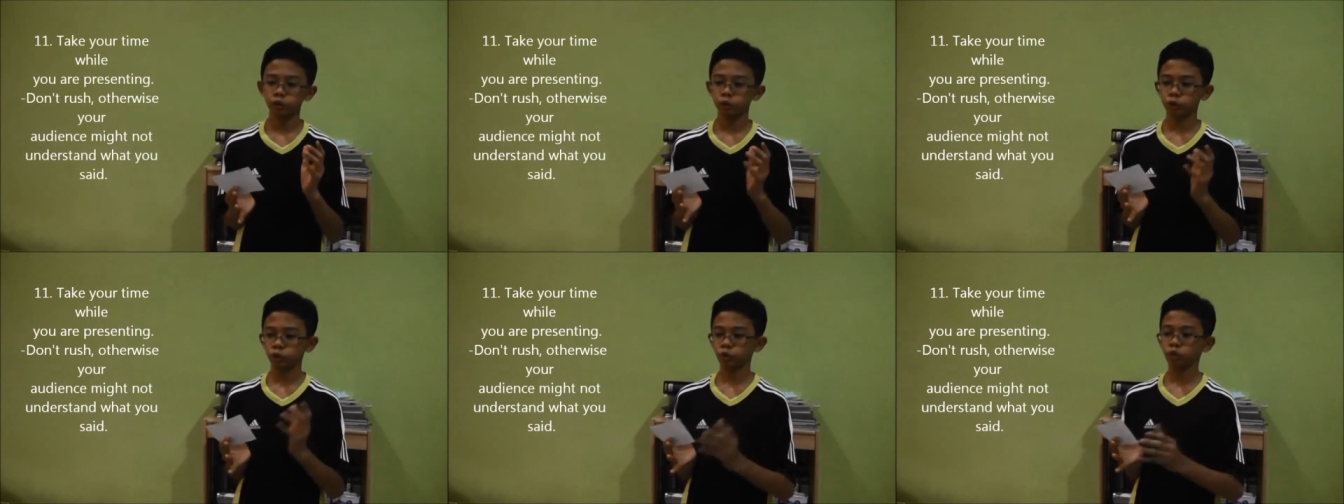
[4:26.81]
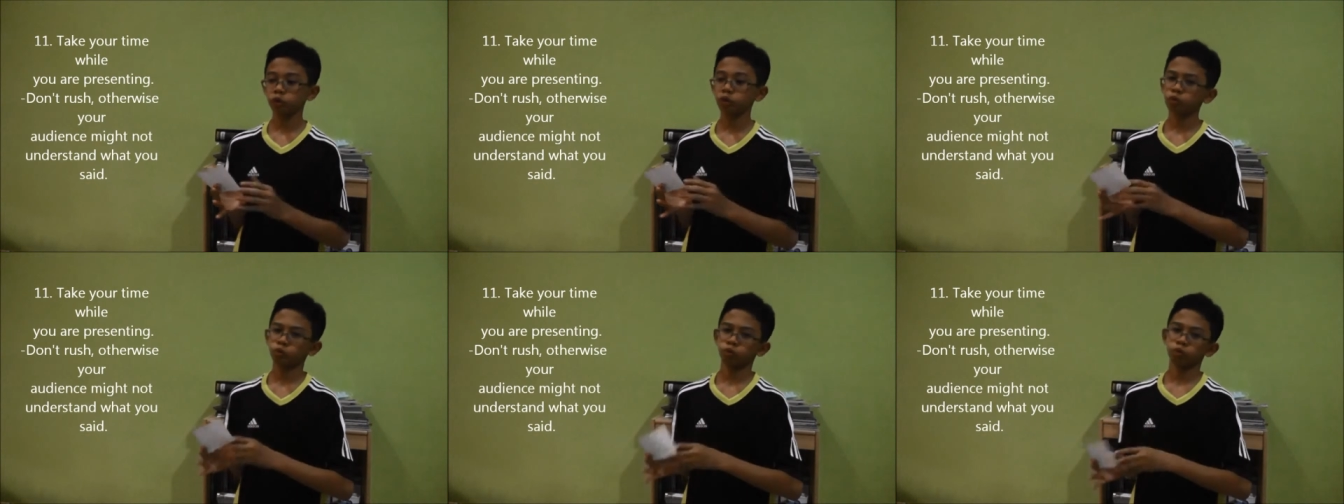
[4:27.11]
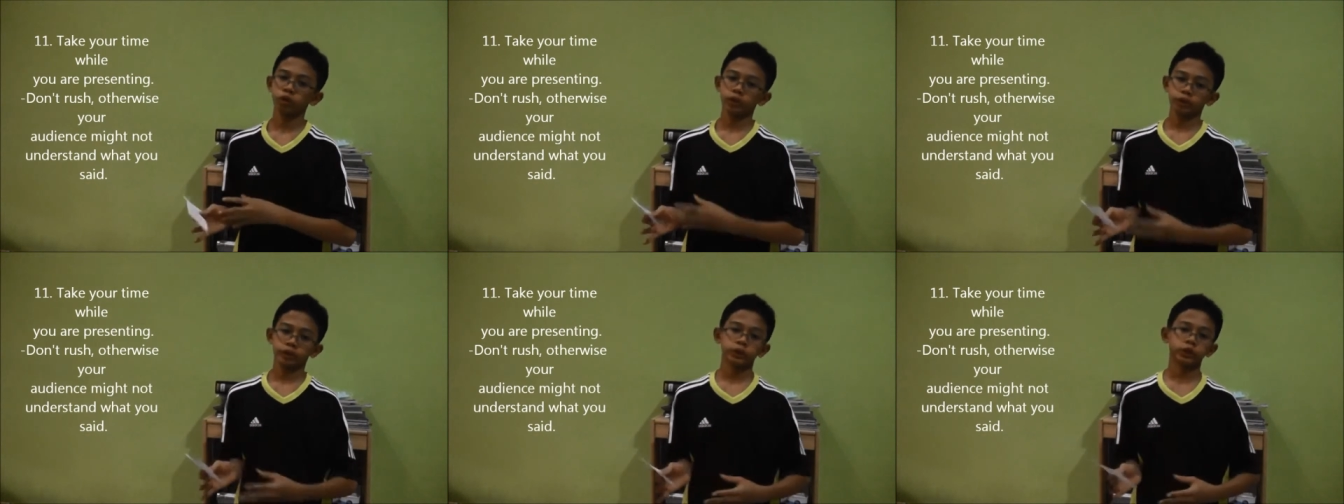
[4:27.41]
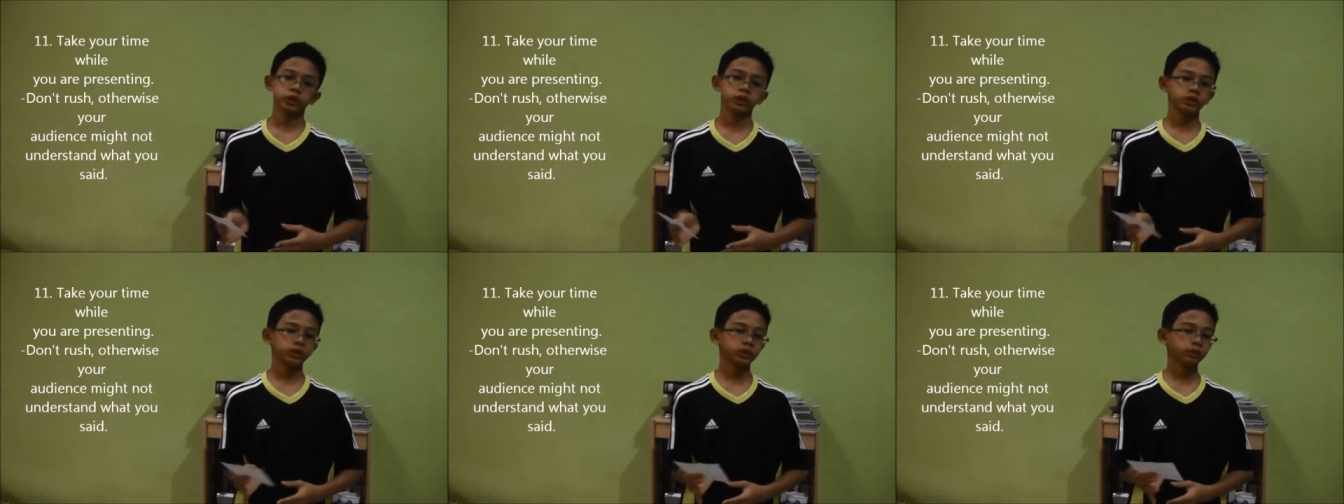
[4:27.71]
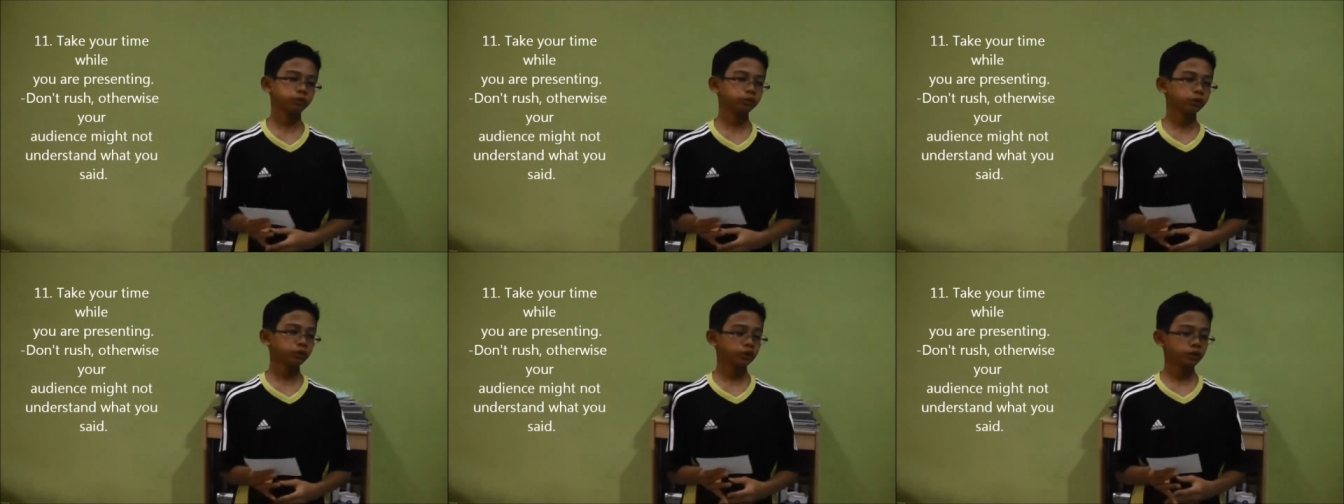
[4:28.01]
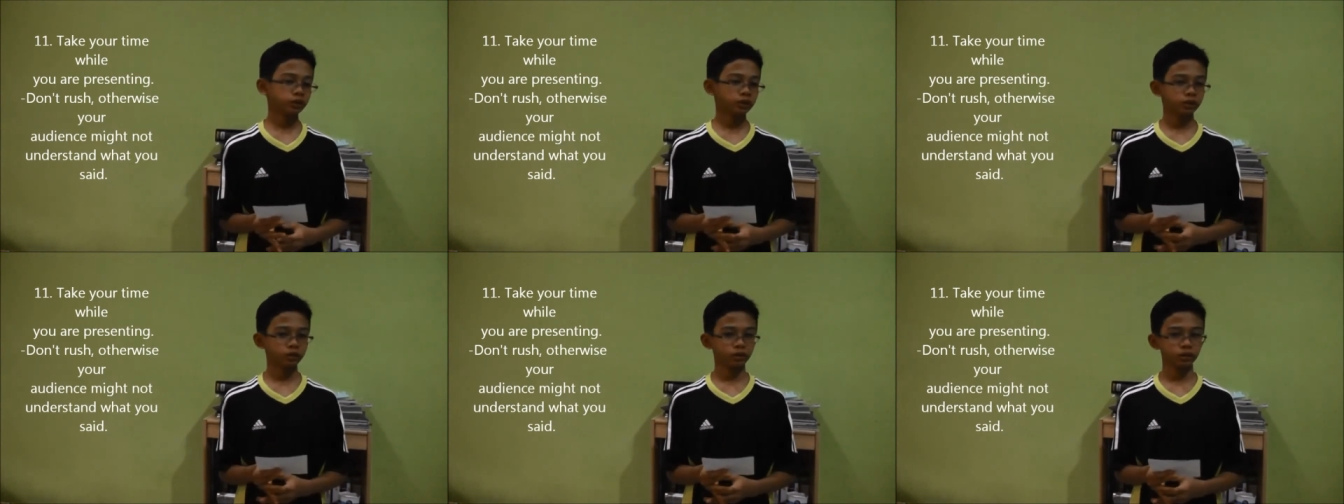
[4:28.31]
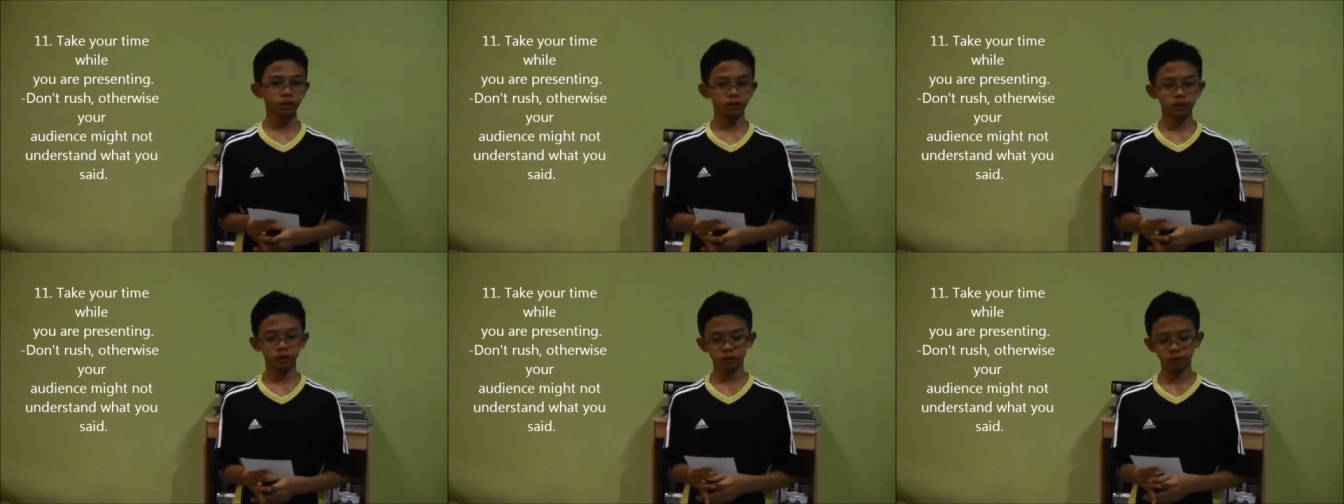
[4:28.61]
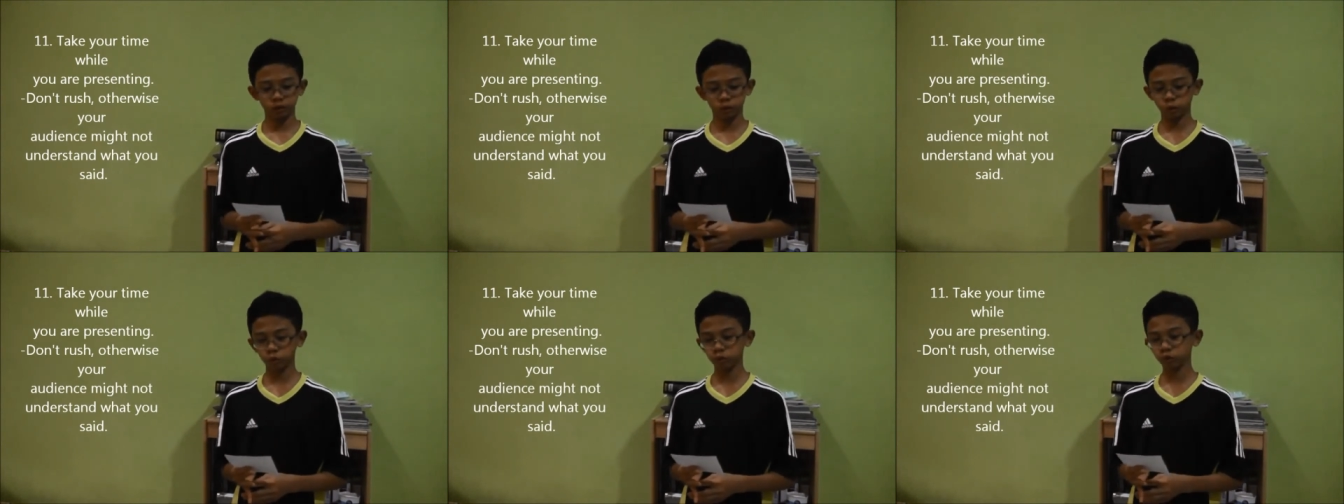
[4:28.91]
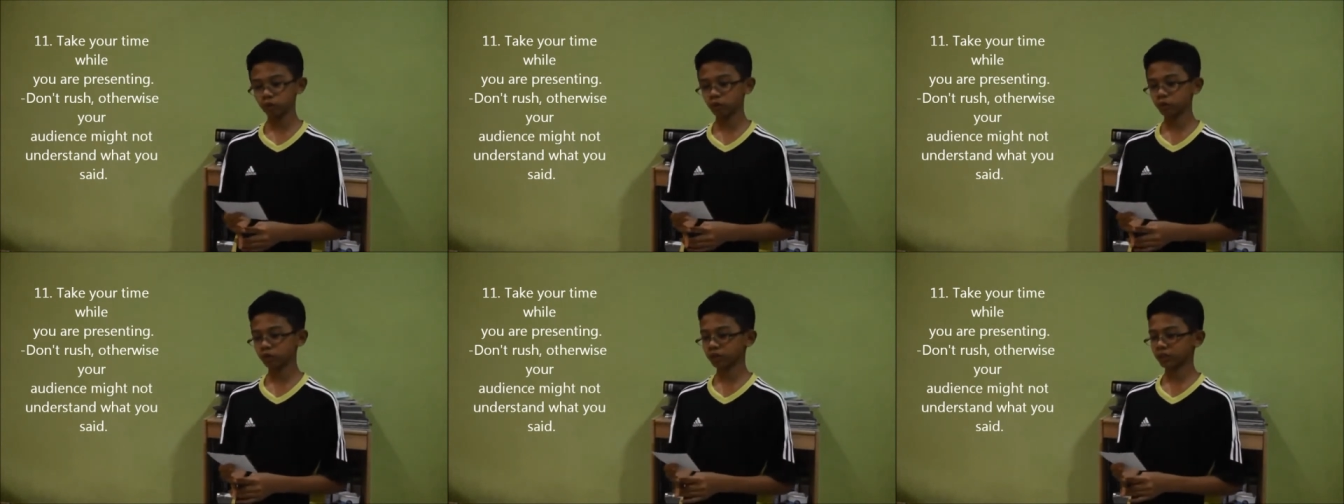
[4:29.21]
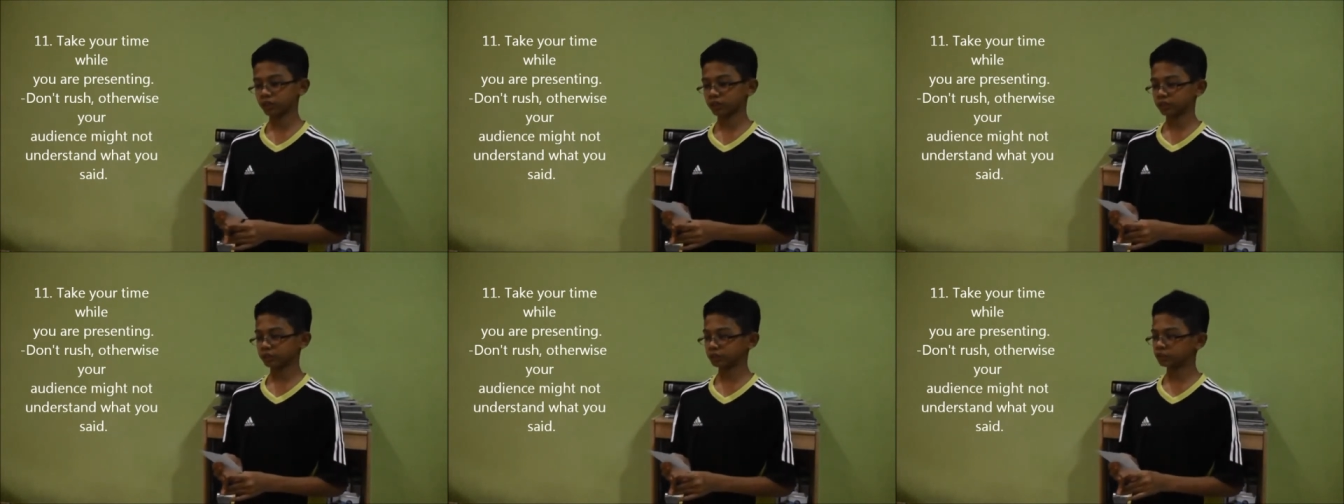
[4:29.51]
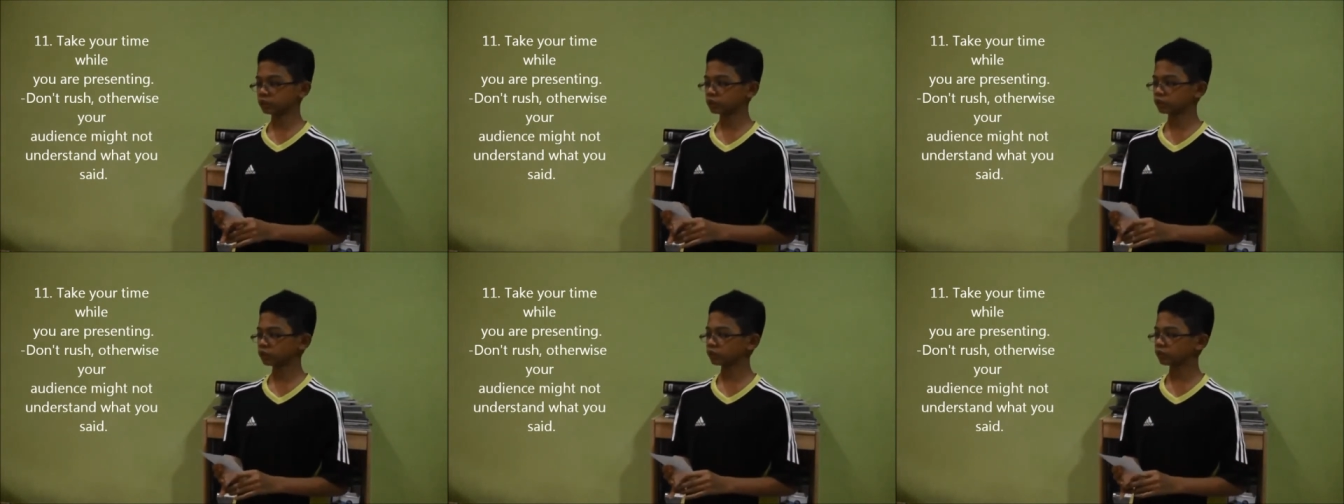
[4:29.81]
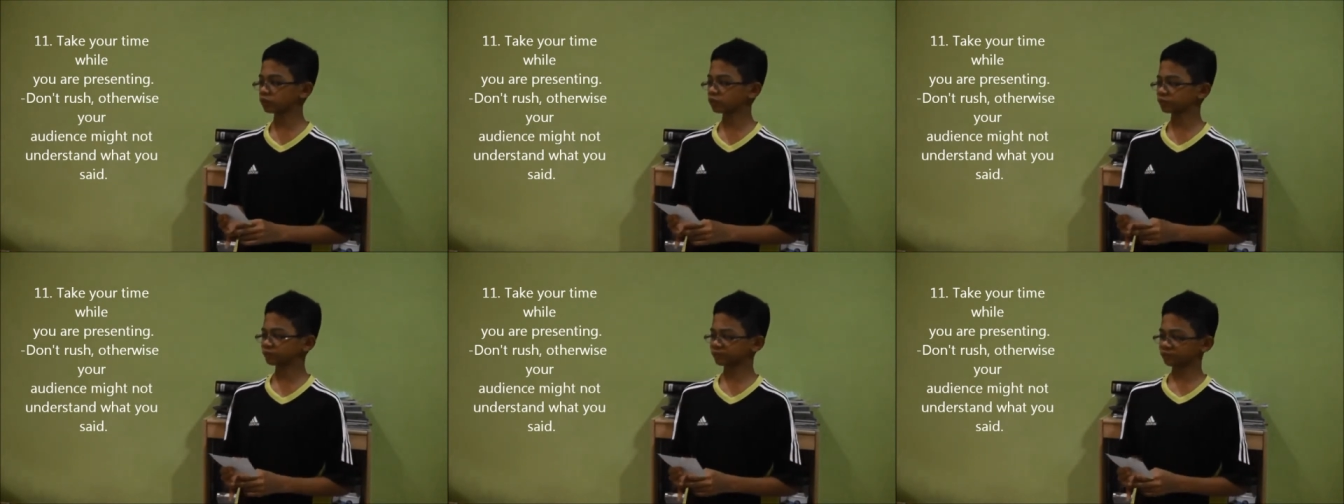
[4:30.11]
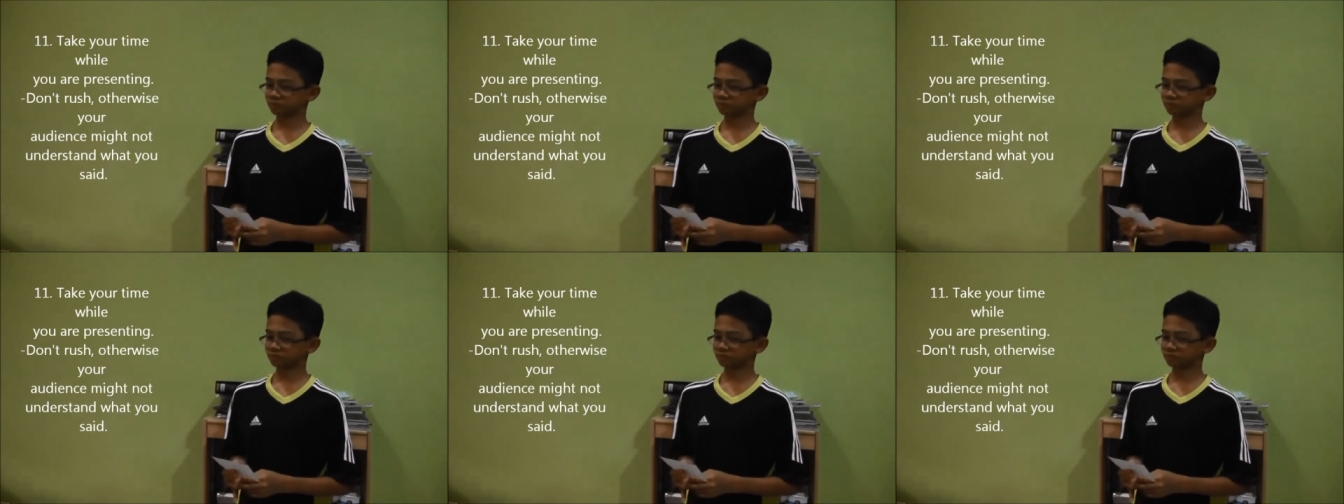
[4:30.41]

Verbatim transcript: don't rush if don't look at you know